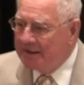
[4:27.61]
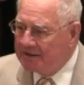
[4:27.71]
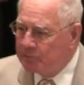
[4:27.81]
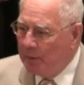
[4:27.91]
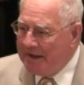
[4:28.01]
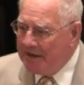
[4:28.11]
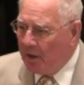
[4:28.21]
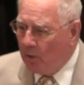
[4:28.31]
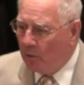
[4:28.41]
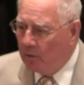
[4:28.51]
because we
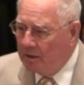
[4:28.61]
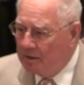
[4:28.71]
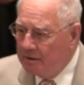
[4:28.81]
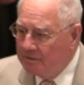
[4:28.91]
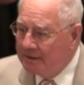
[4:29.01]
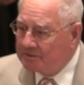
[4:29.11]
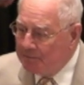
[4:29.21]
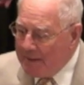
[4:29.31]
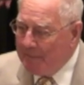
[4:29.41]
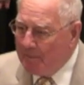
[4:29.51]
know
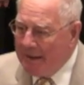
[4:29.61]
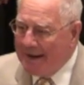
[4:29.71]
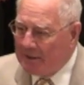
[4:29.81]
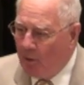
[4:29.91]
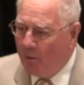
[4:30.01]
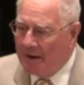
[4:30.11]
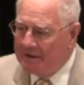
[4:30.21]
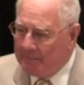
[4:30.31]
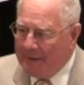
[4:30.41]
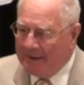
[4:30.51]
that people back home
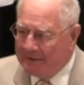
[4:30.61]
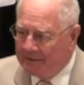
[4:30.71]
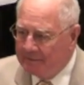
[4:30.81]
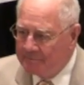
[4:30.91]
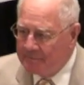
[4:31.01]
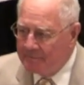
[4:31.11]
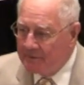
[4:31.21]
are dependent.